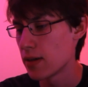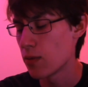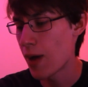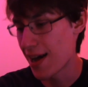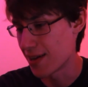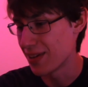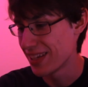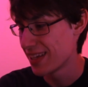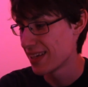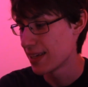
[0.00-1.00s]
wow,
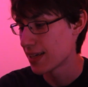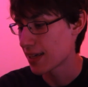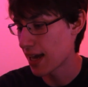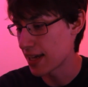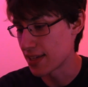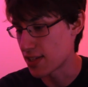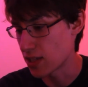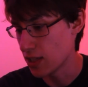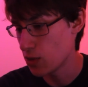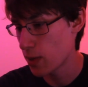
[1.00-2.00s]

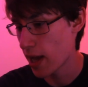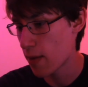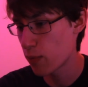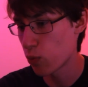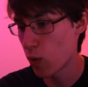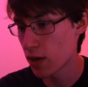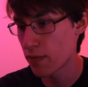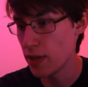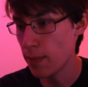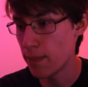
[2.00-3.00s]
guys, you have one
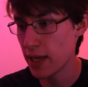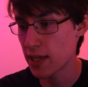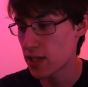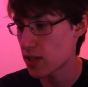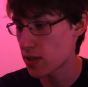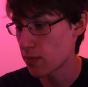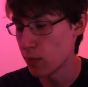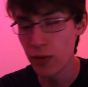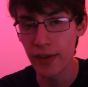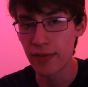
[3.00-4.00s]
of the biggest
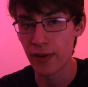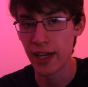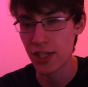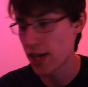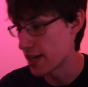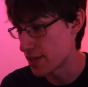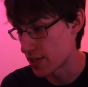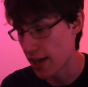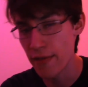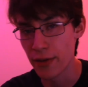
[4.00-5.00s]
movie
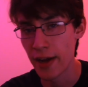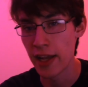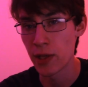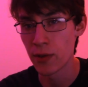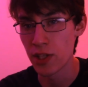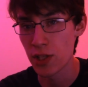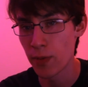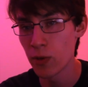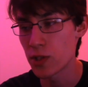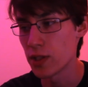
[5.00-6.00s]
franchises ever at your
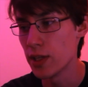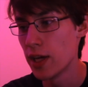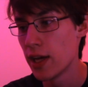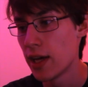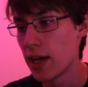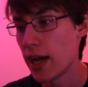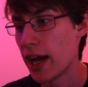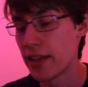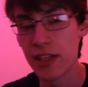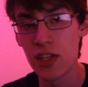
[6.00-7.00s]
disposal,
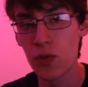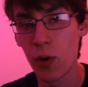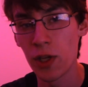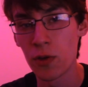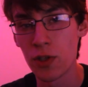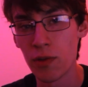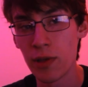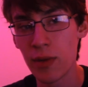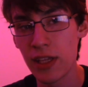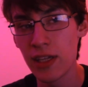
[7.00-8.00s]
and this is what you're
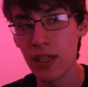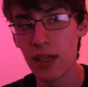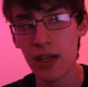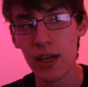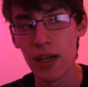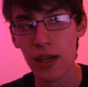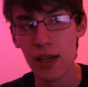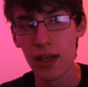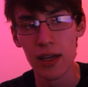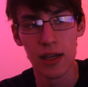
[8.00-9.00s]
doing with it?
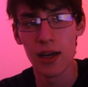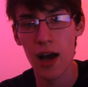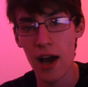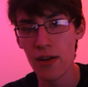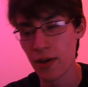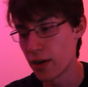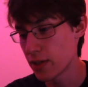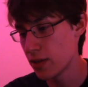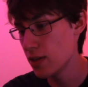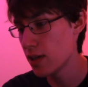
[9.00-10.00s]
I don't know,
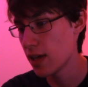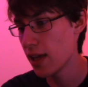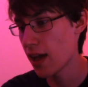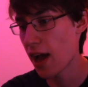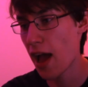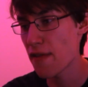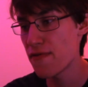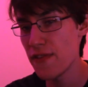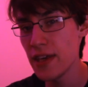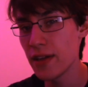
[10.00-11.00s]
I
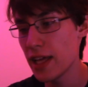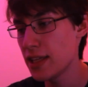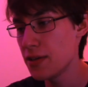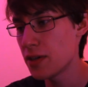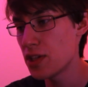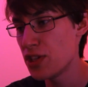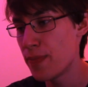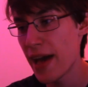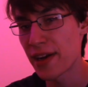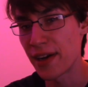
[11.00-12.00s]
feel like you could do
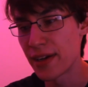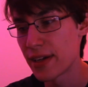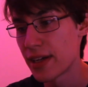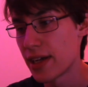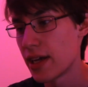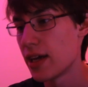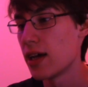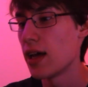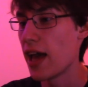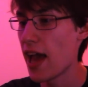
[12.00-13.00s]
better.
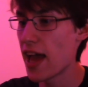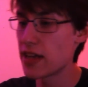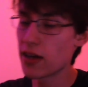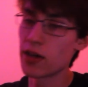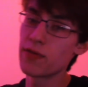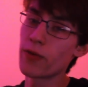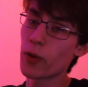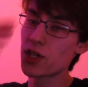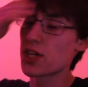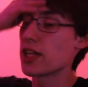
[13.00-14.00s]
And
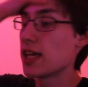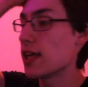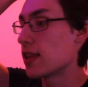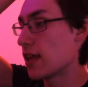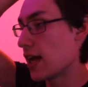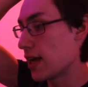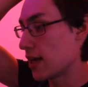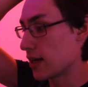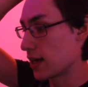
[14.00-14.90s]
unfortunately, they